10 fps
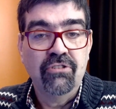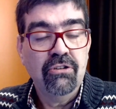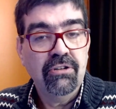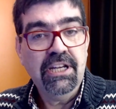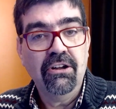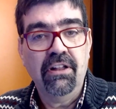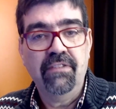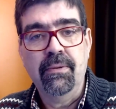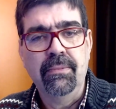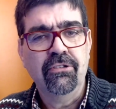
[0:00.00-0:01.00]
Do you need all of
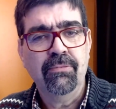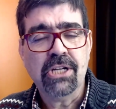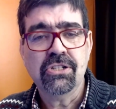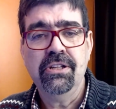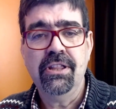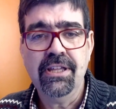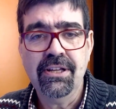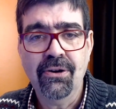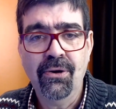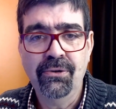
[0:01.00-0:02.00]
them, especially
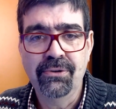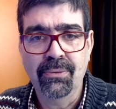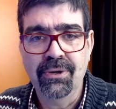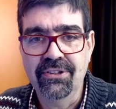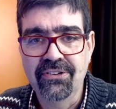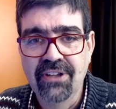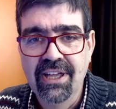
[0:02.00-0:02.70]
the older ones?